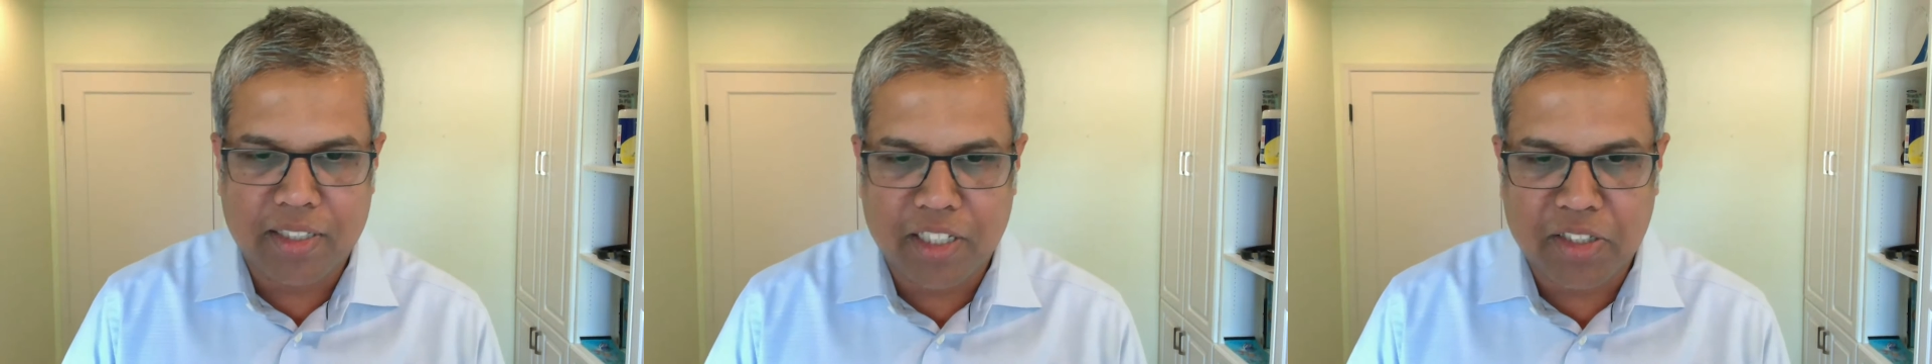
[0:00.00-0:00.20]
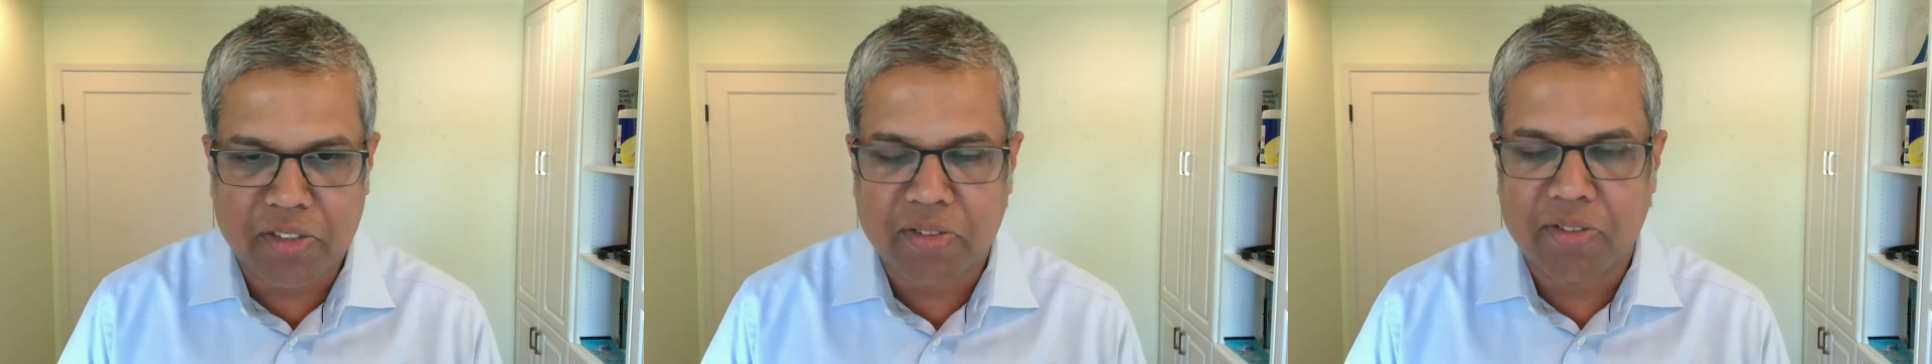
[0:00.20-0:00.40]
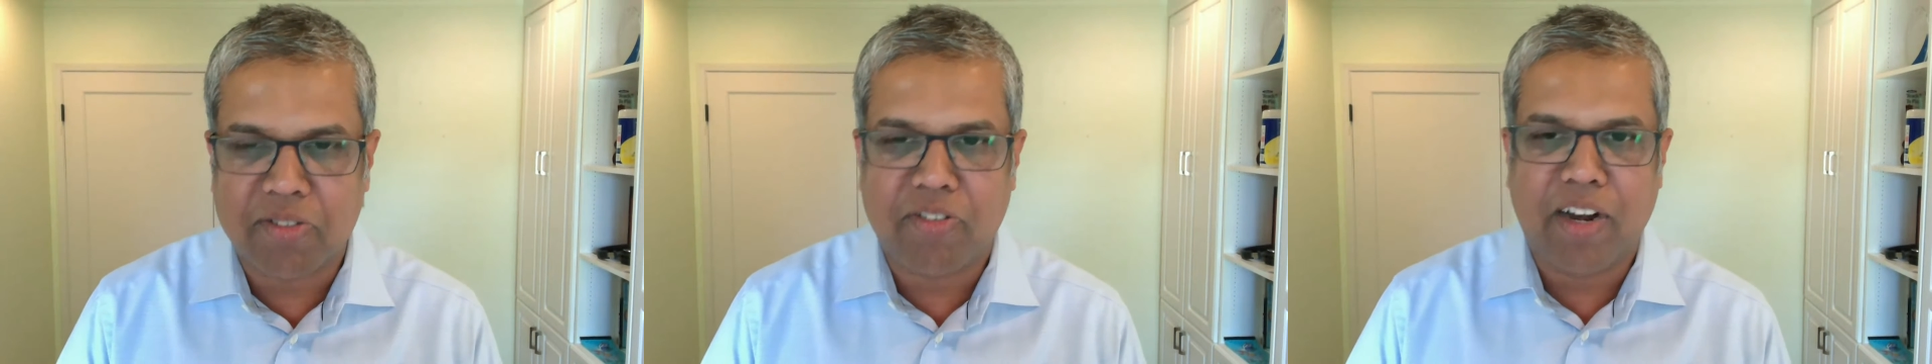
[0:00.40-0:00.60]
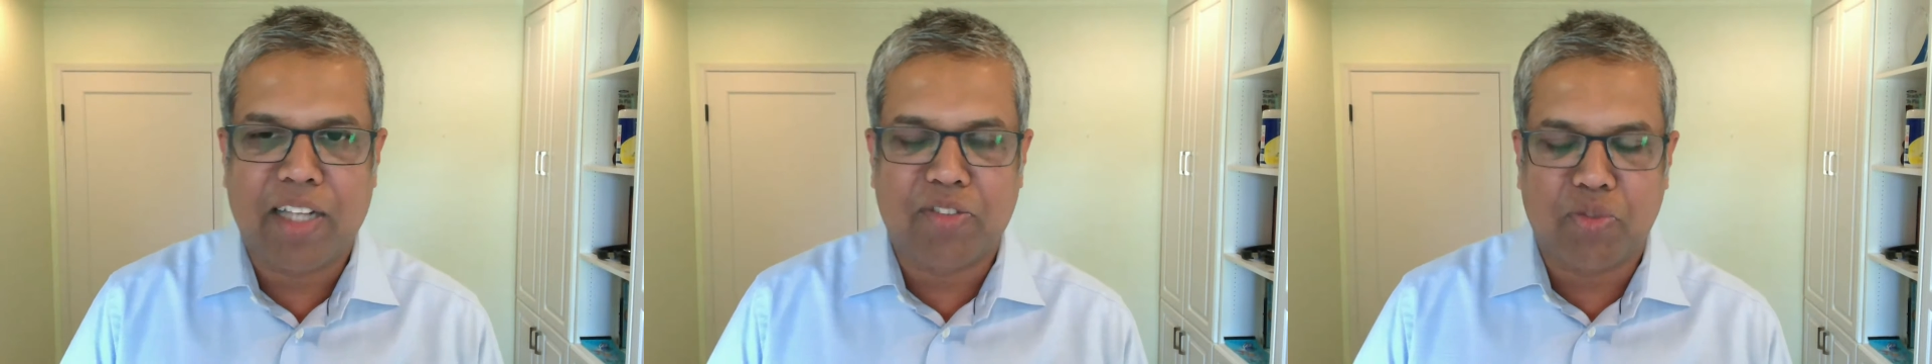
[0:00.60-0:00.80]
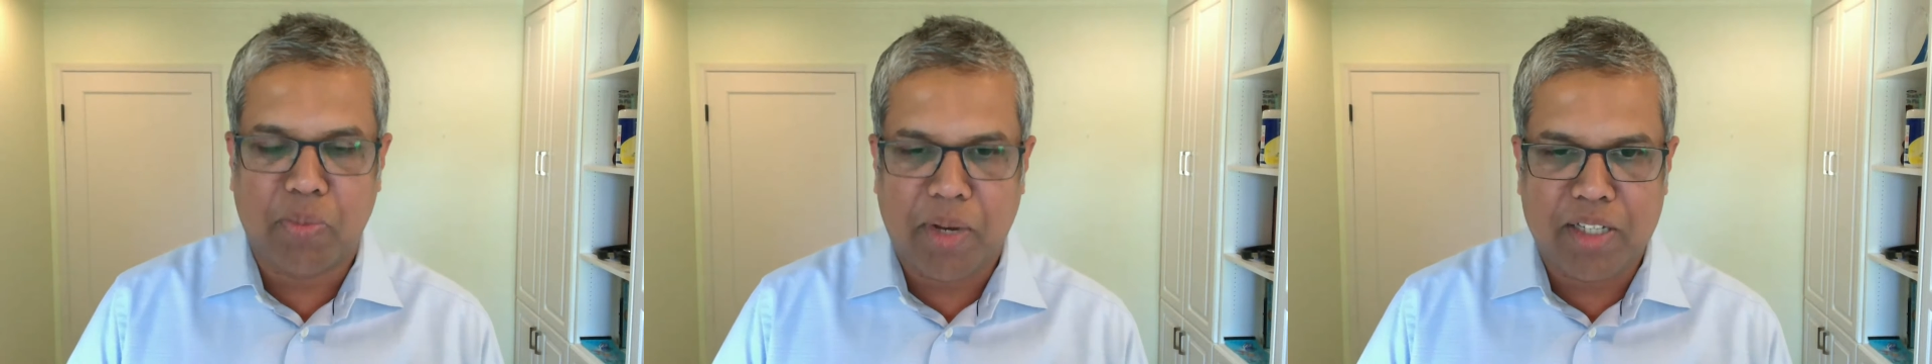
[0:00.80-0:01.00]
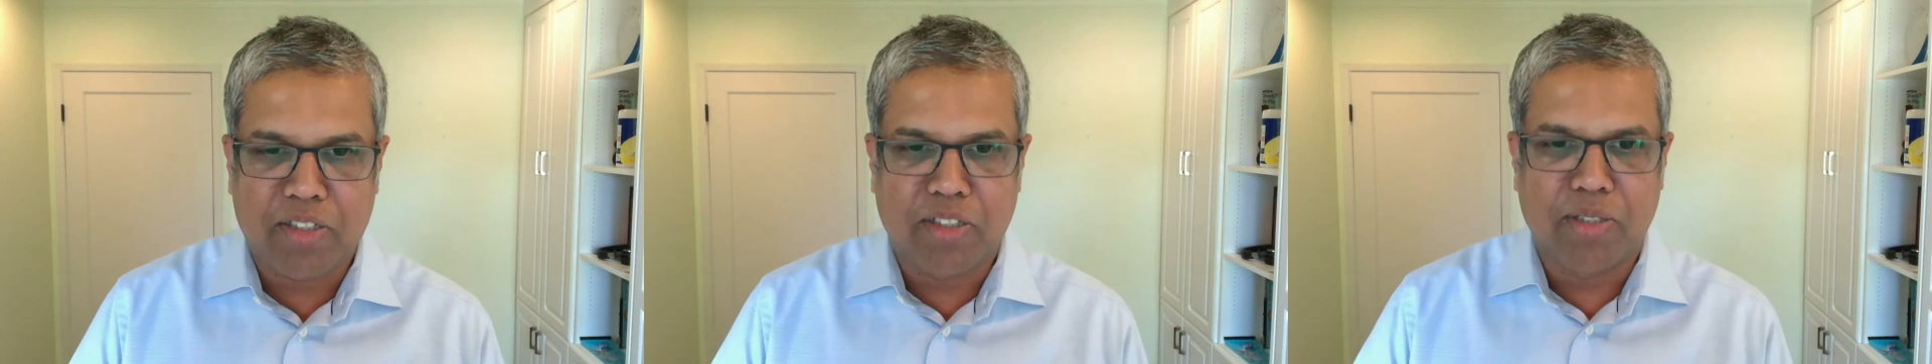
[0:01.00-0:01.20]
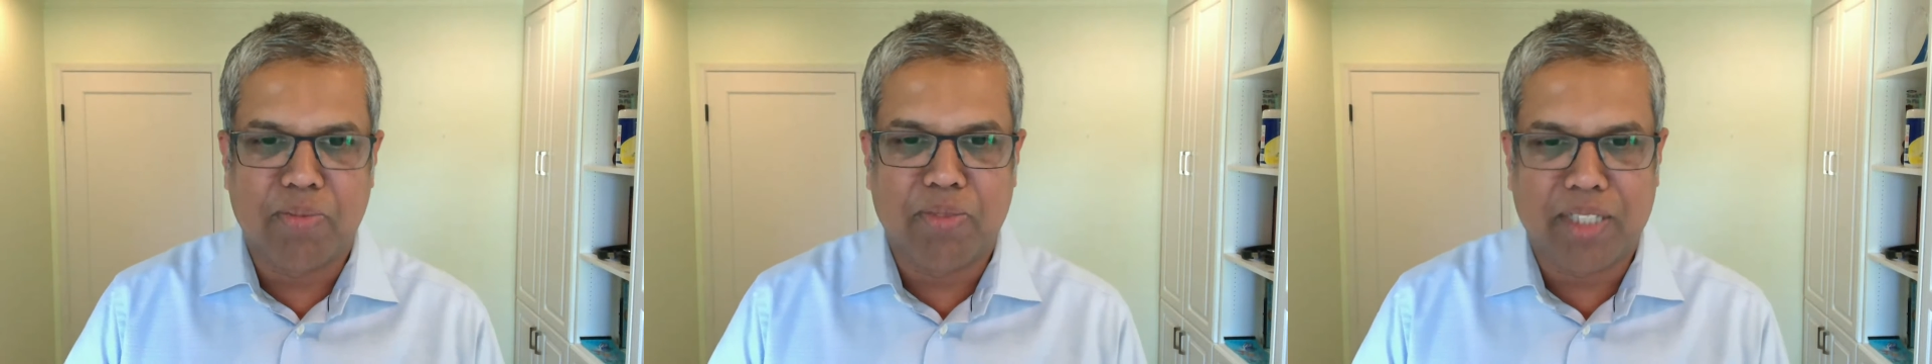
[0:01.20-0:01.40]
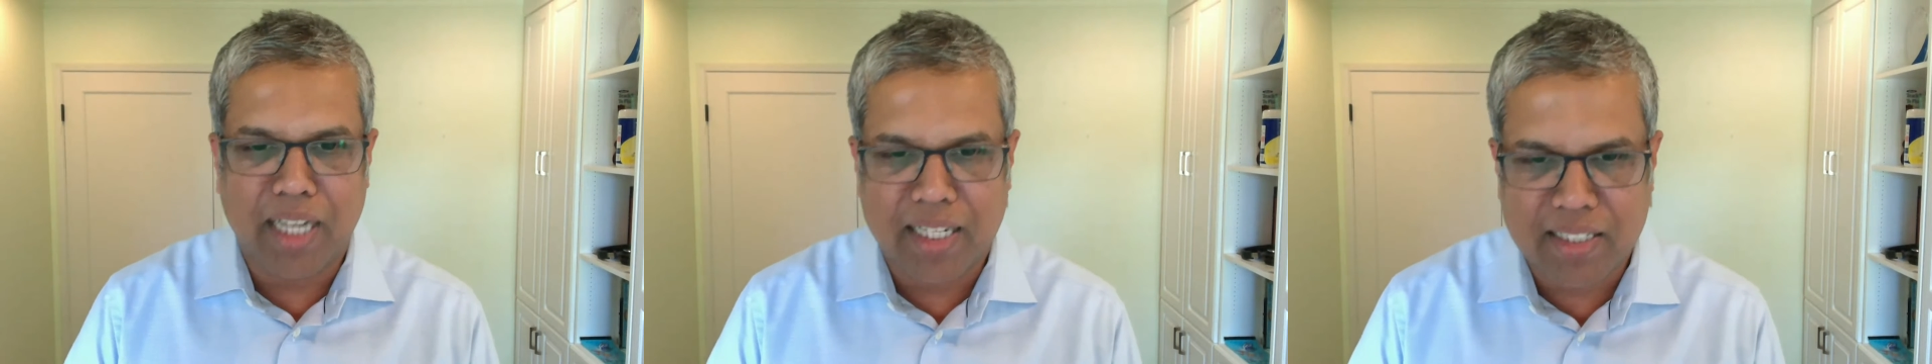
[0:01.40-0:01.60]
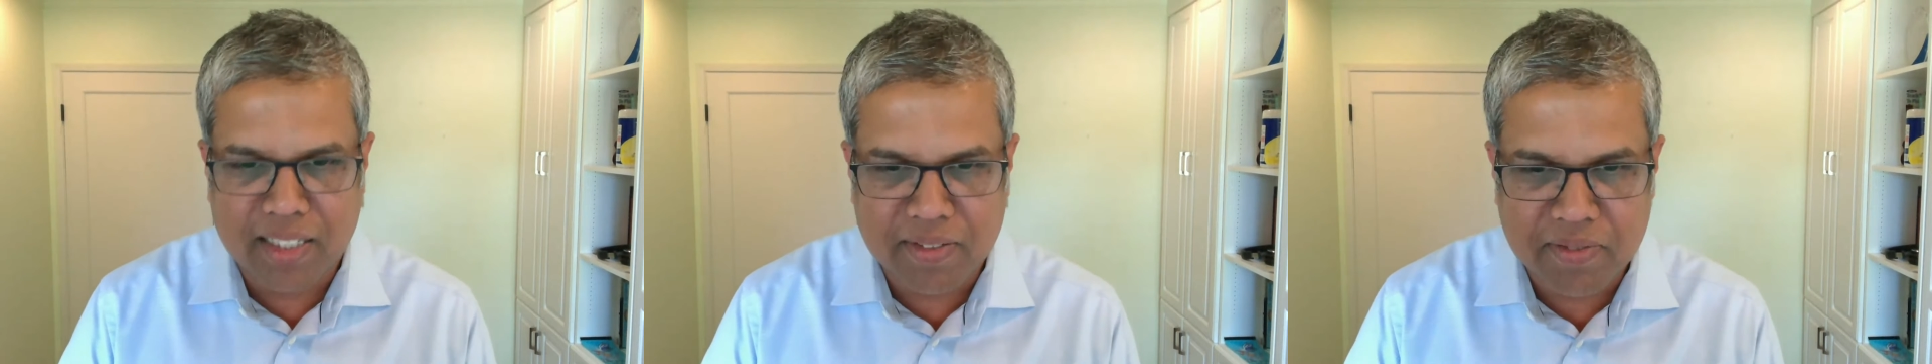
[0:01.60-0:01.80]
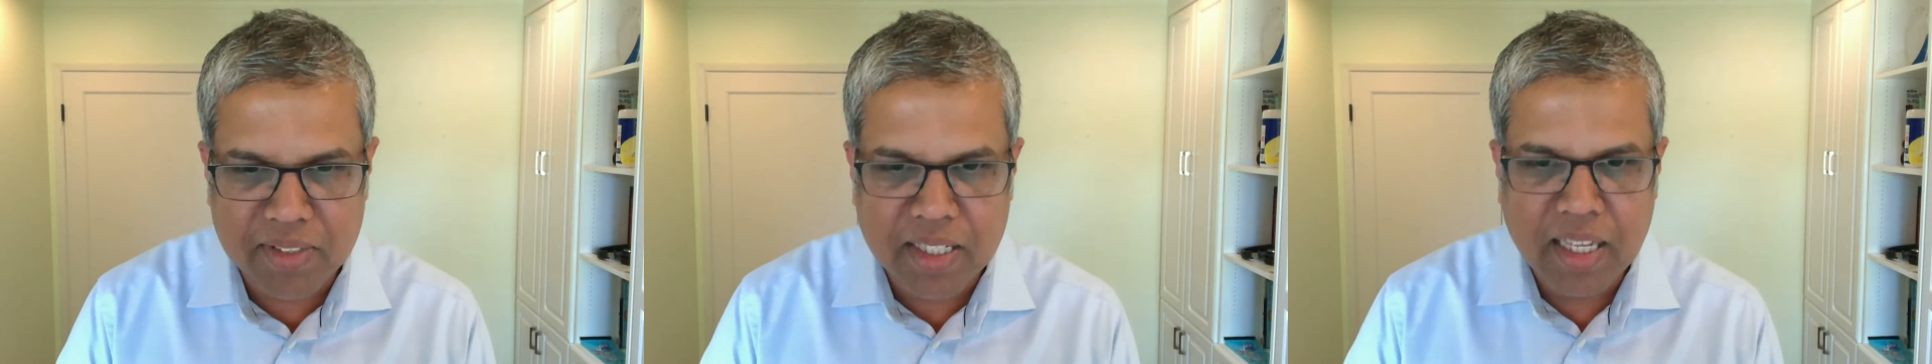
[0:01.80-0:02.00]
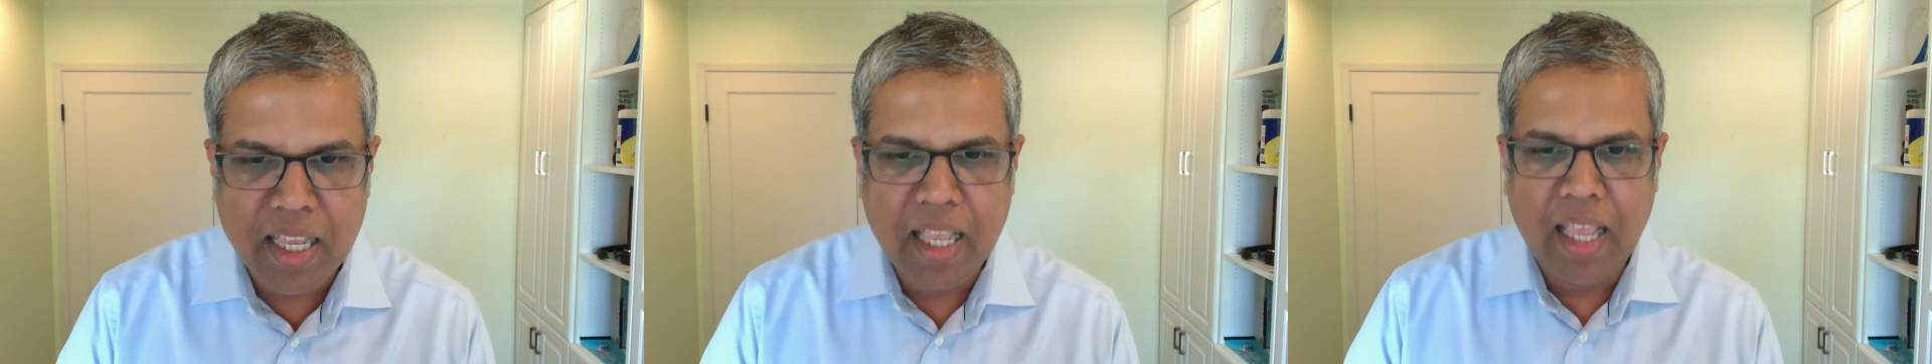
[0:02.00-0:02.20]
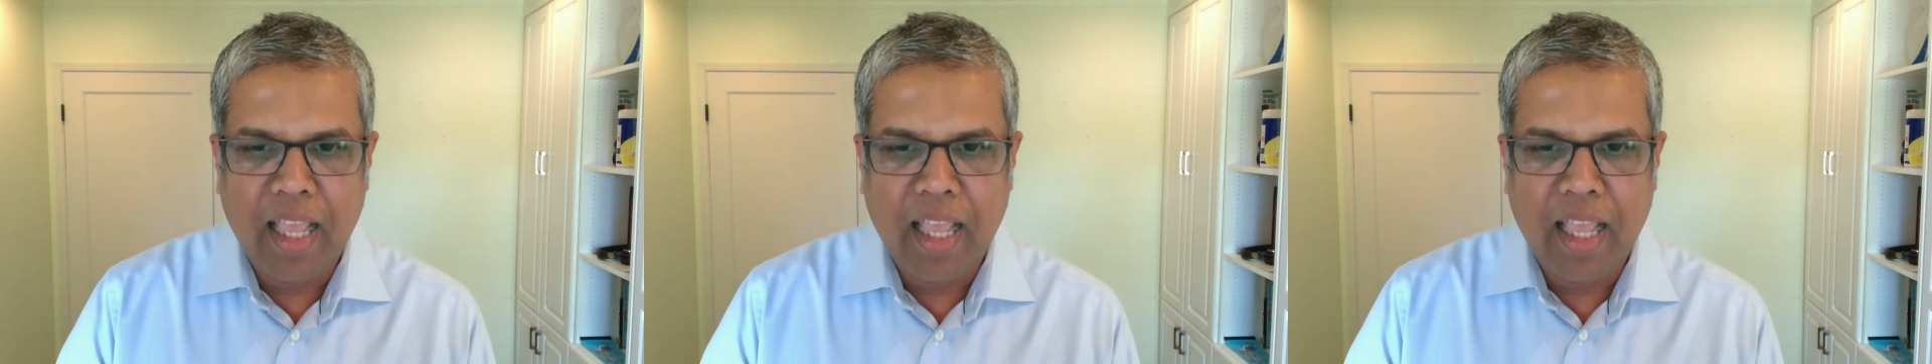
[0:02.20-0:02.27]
digital transformation objectives.